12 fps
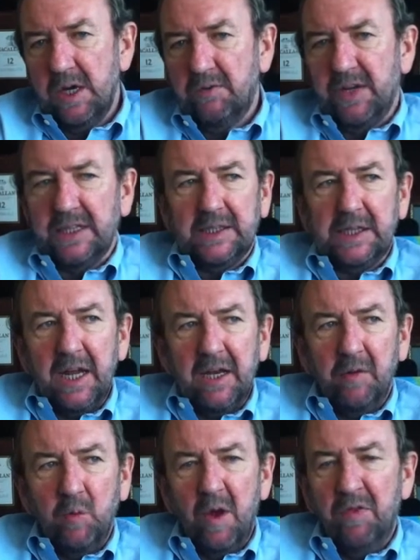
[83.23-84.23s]
kind of
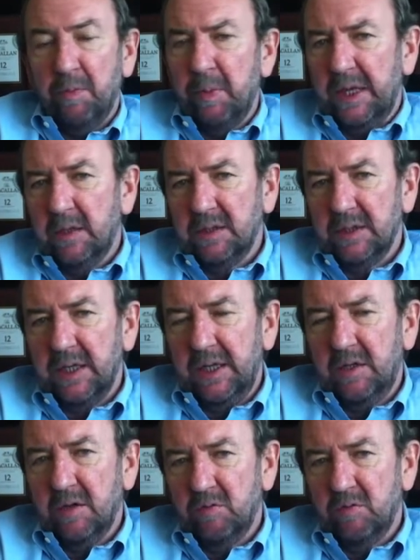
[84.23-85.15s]
fascinated with because I